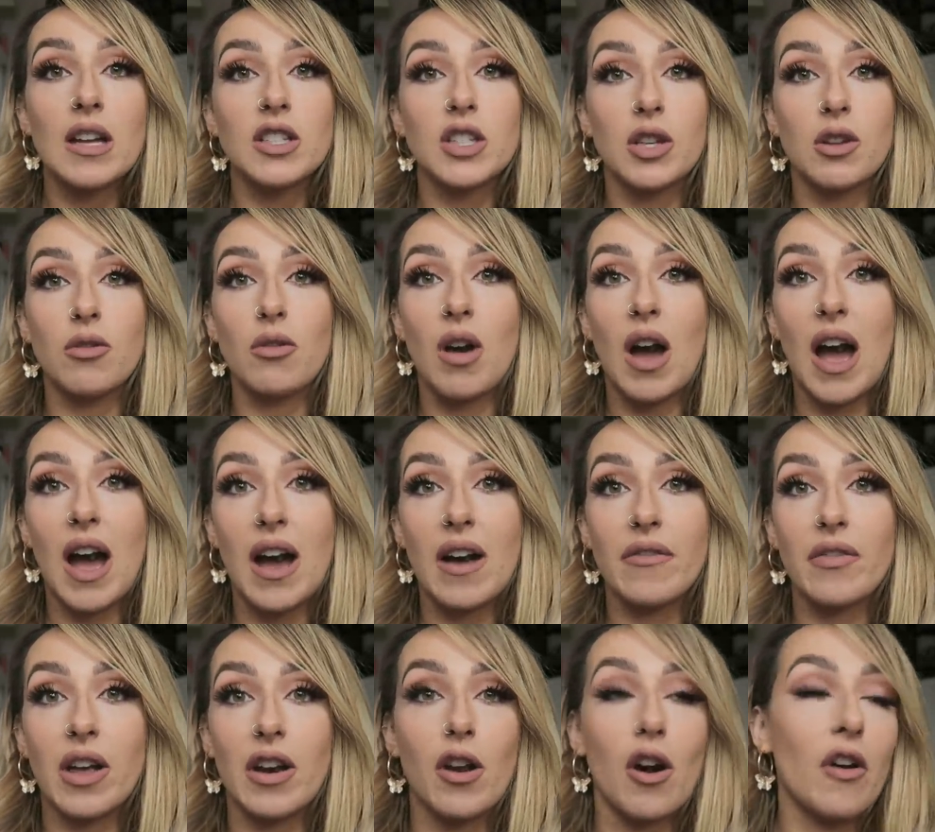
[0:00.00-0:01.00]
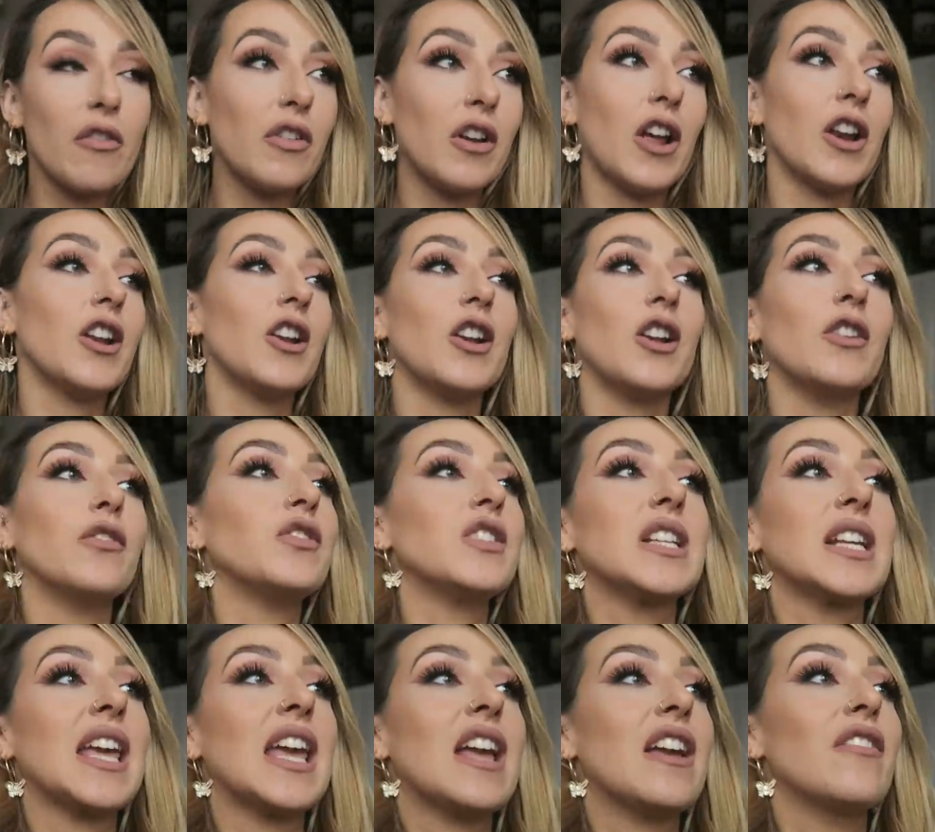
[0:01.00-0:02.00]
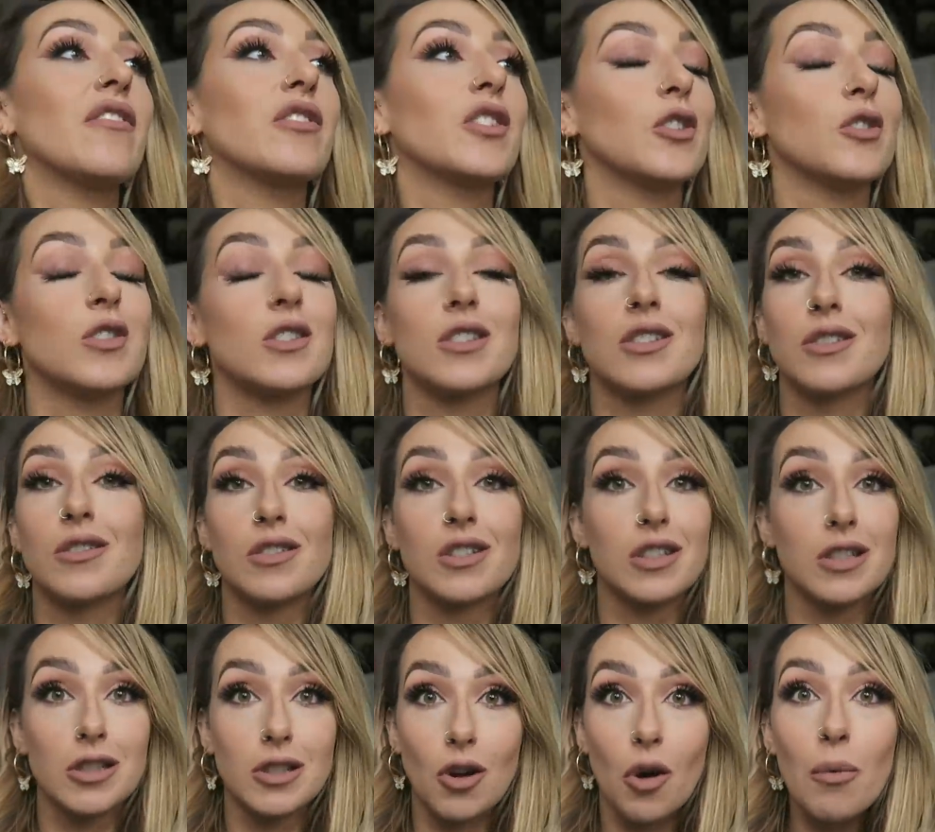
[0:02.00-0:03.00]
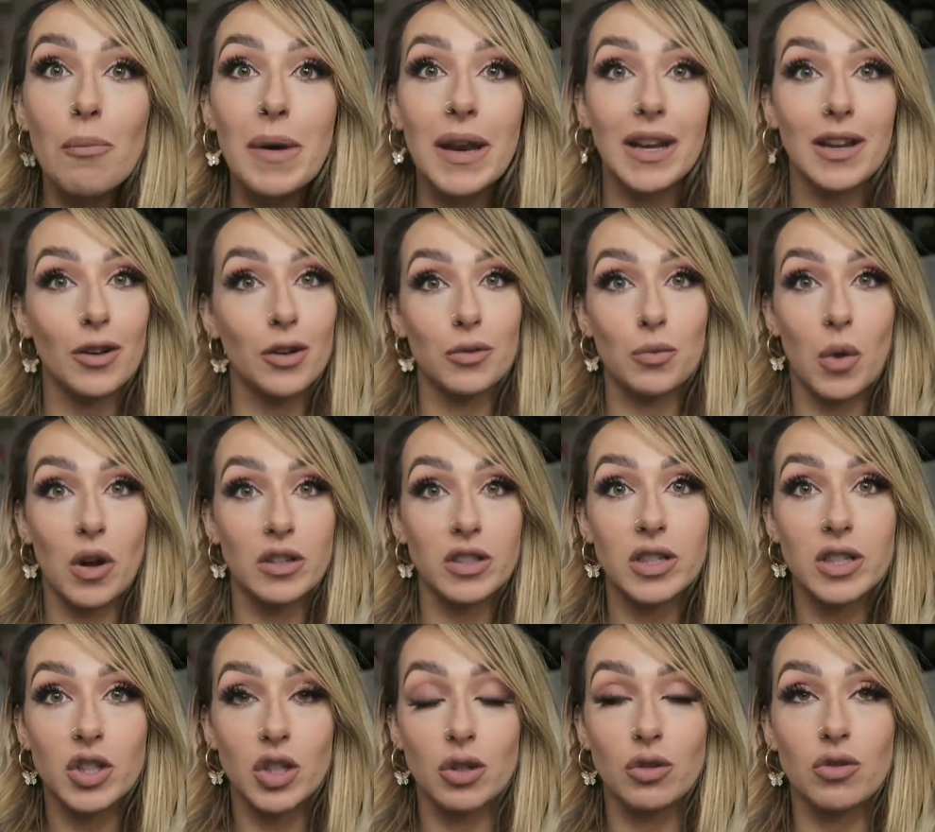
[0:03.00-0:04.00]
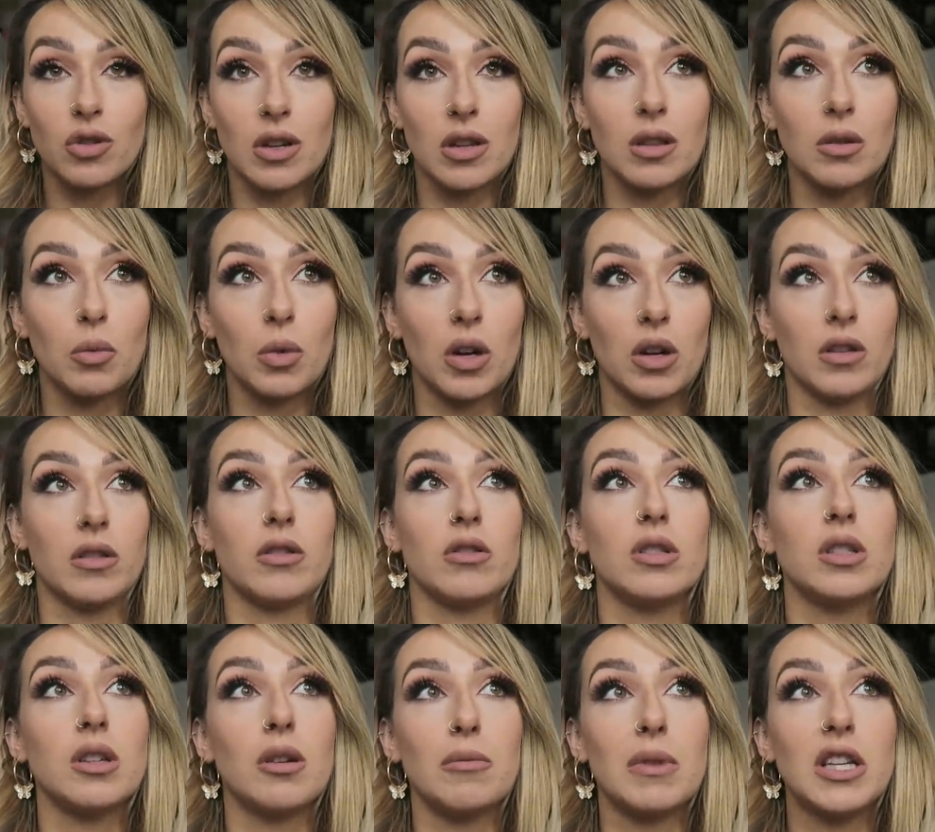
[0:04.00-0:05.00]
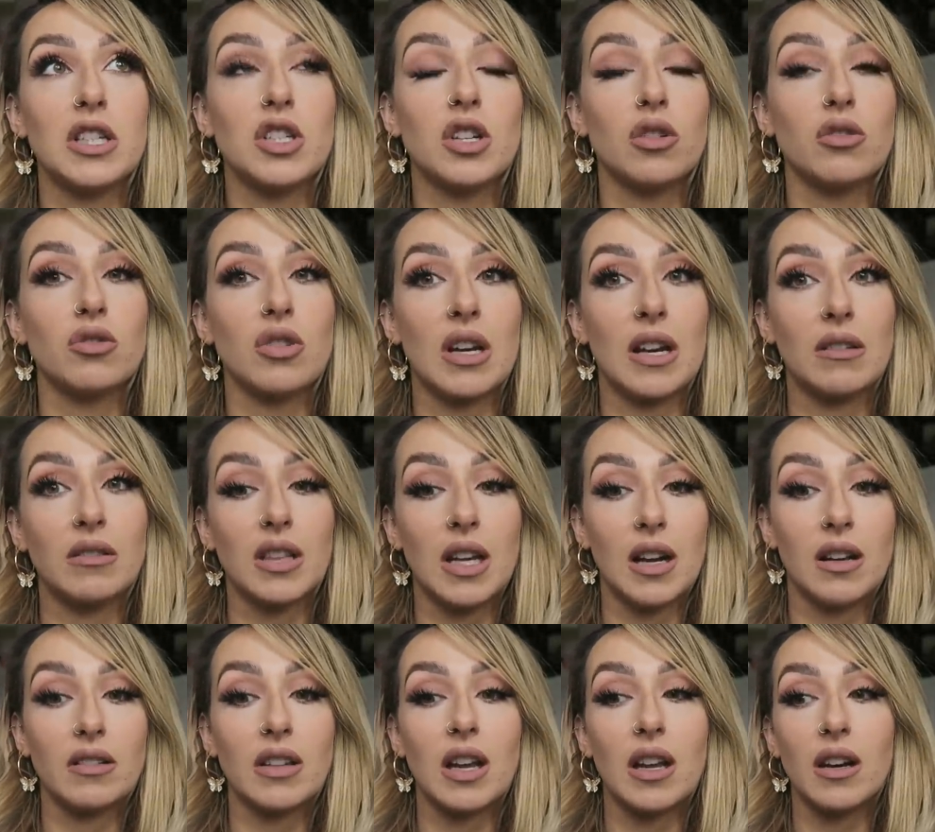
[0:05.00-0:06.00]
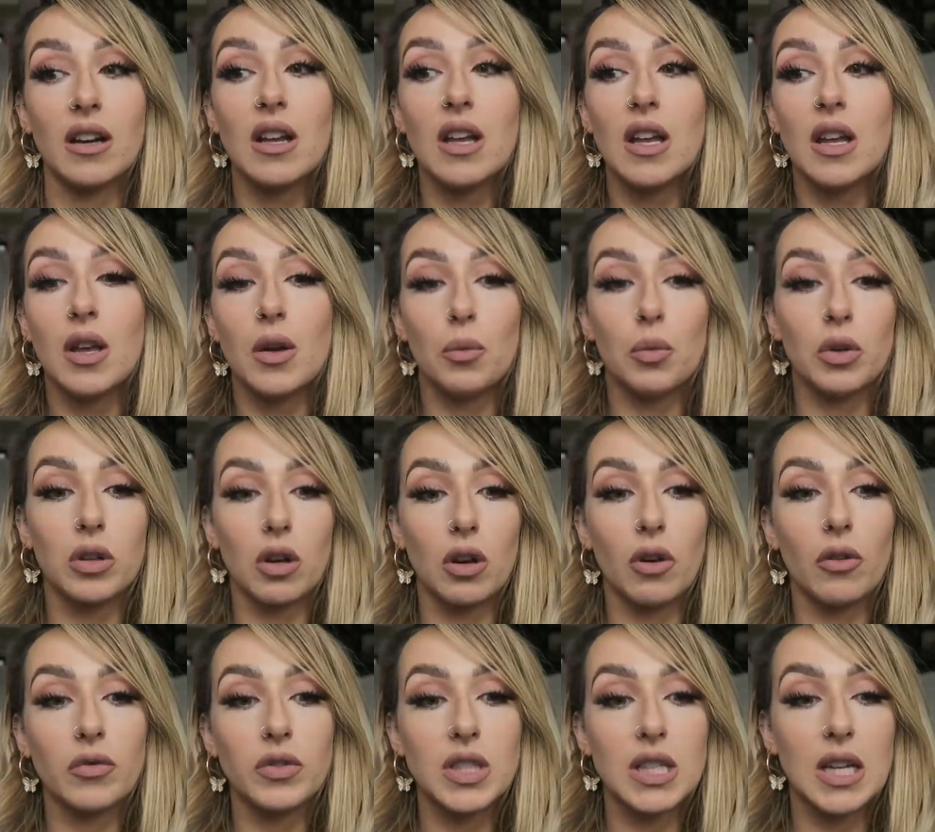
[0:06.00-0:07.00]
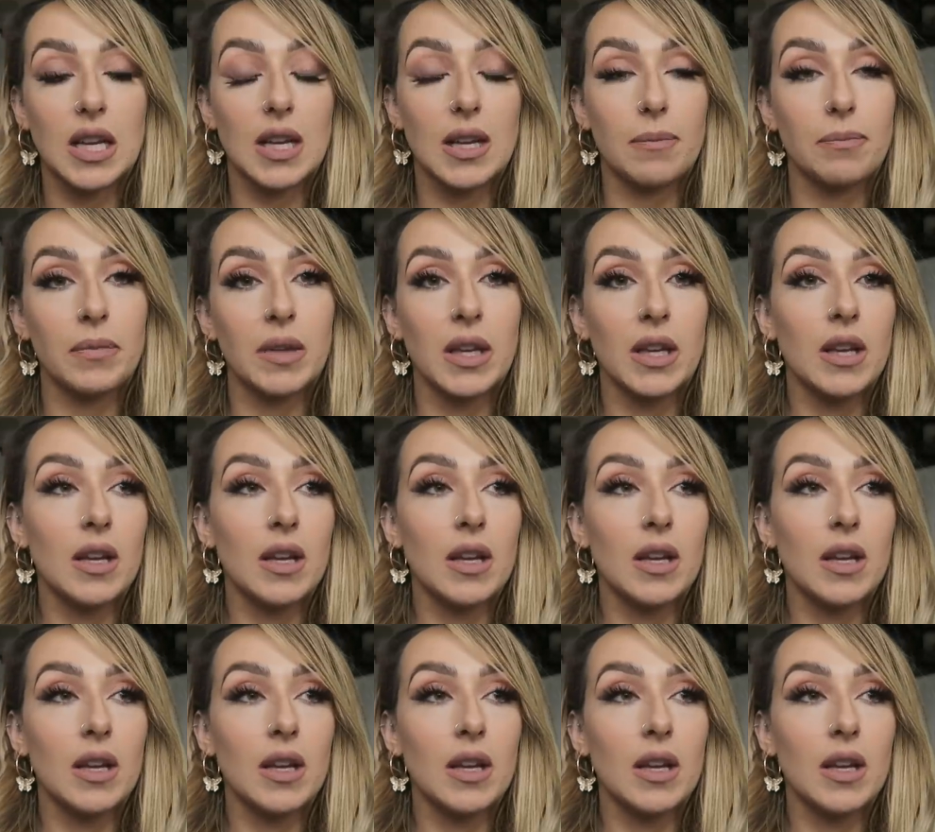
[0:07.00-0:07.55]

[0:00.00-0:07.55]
do you have an awful lot of love to give there's so many unwanted children in the world and there's so many children out there that would love to